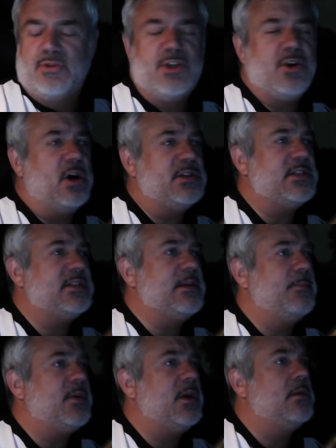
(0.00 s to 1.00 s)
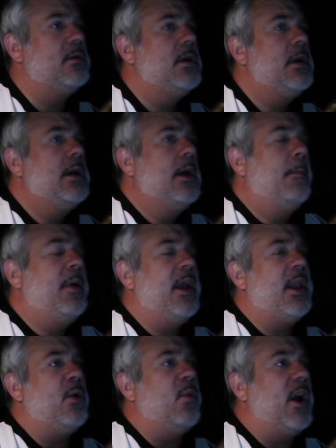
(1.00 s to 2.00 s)
She calls it something. But
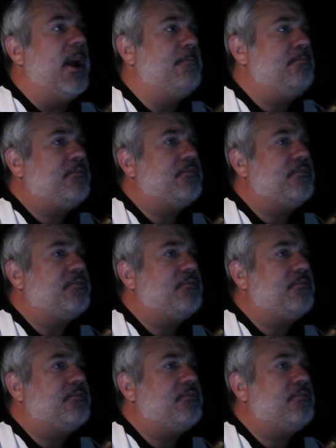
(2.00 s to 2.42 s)
anyway,